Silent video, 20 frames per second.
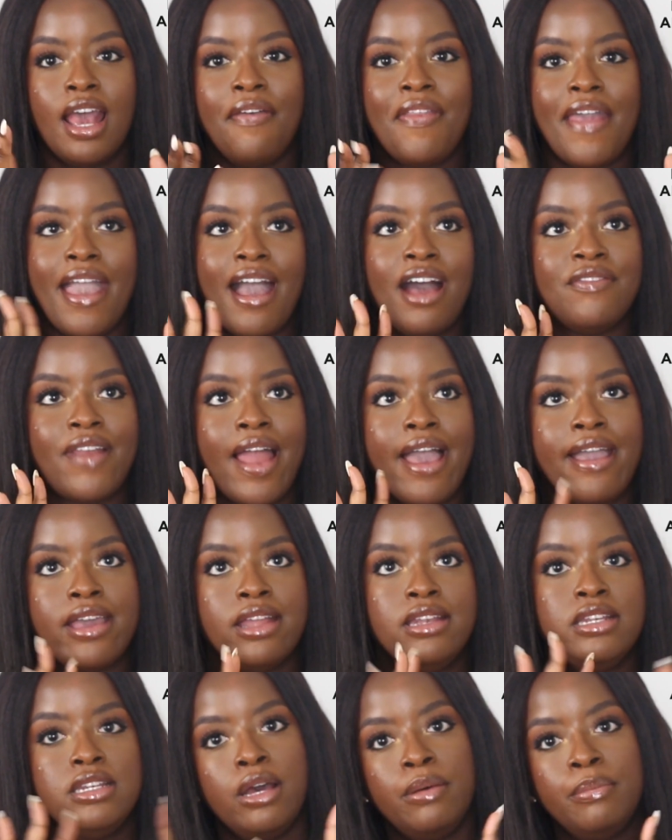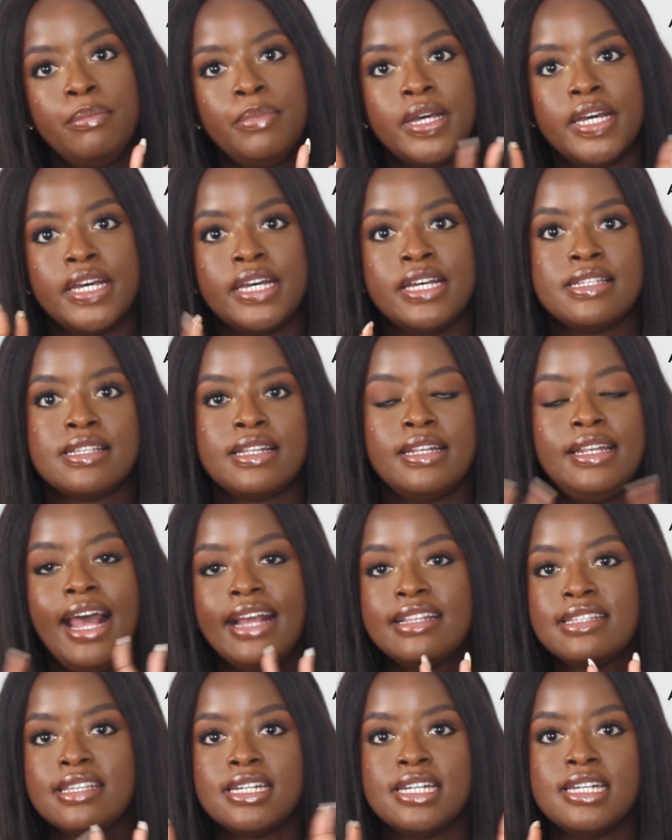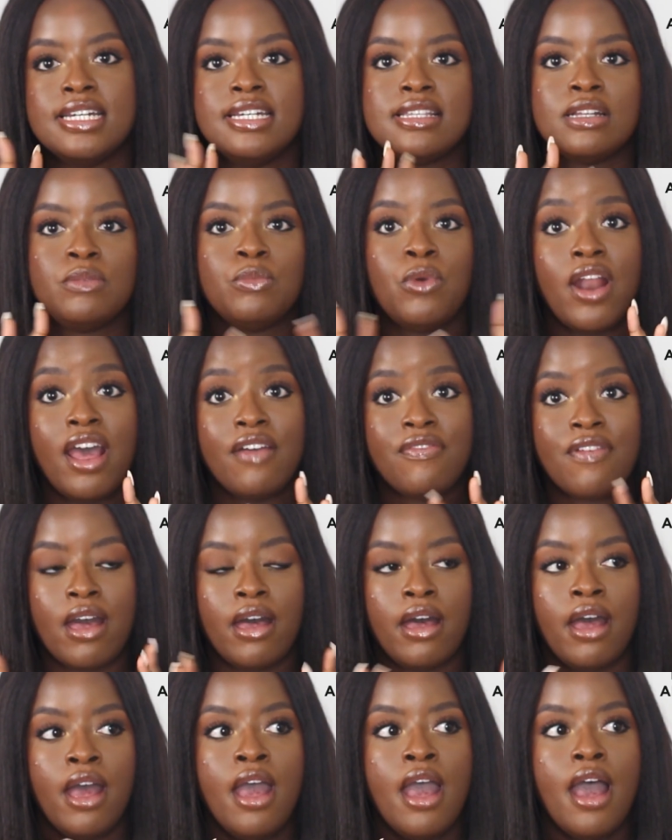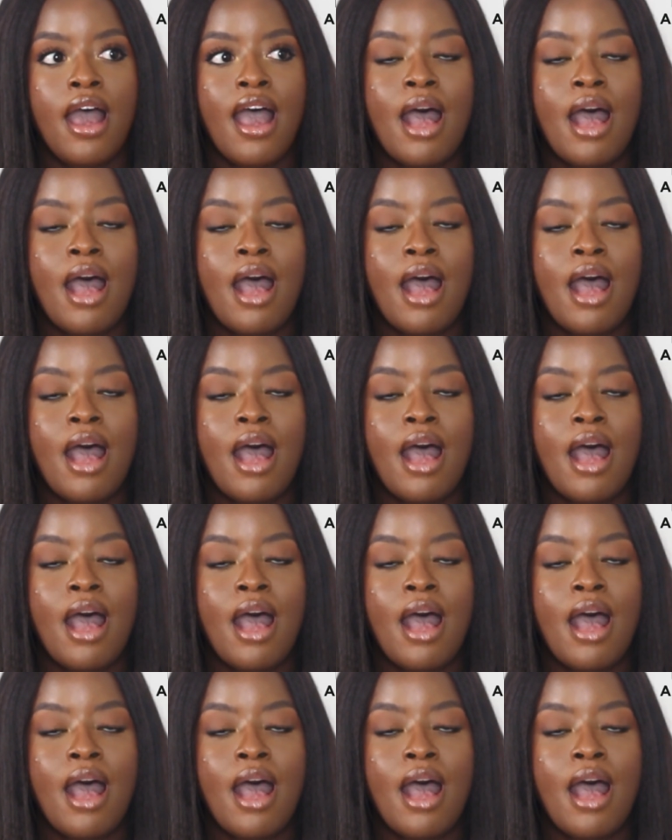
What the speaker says: And they have like numbers and letters and whatever,